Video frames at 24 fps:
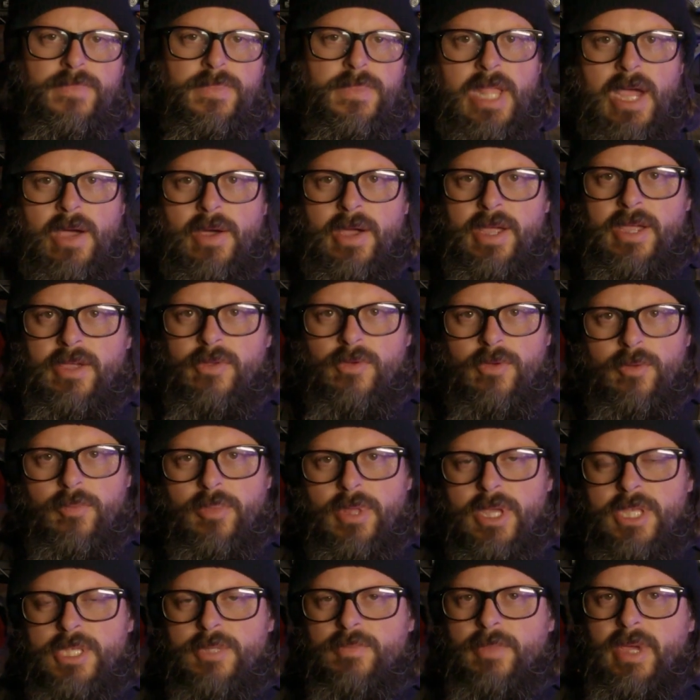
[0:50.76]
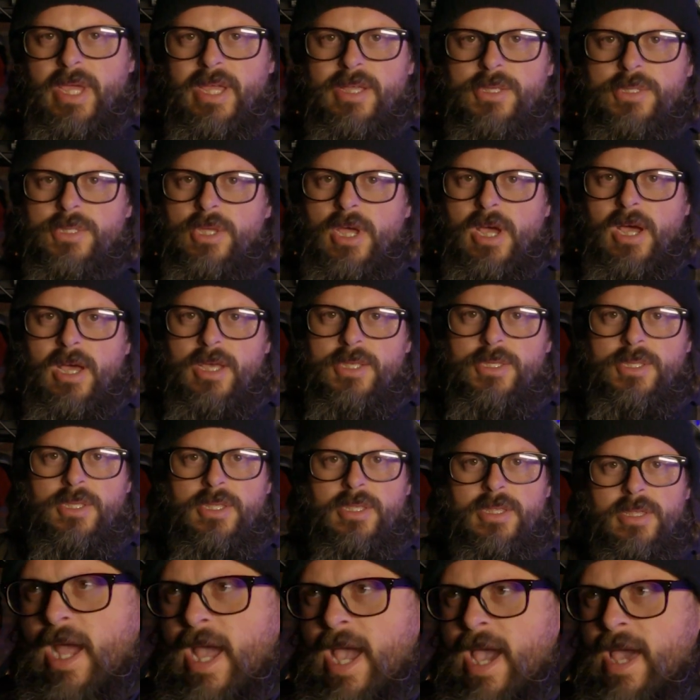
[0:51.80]
now I can replace my
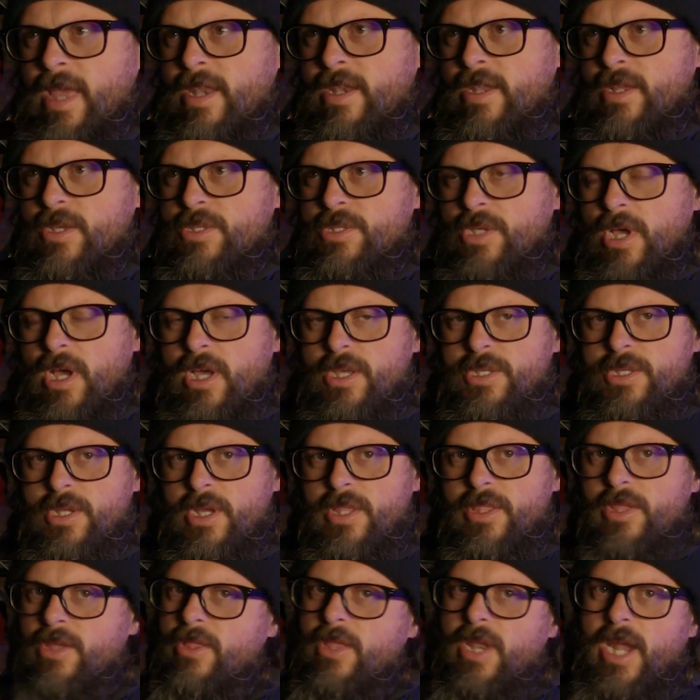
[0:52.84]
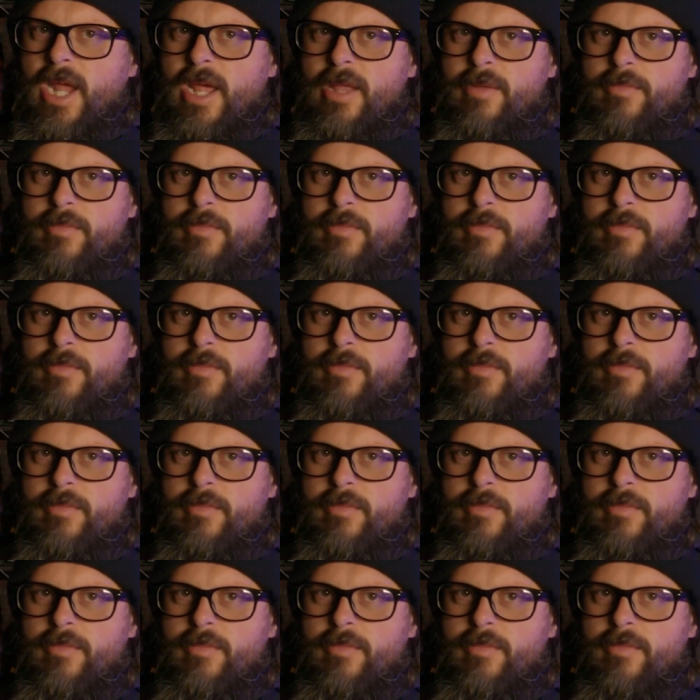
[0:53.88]
exhaust. I had an exhaust on there that I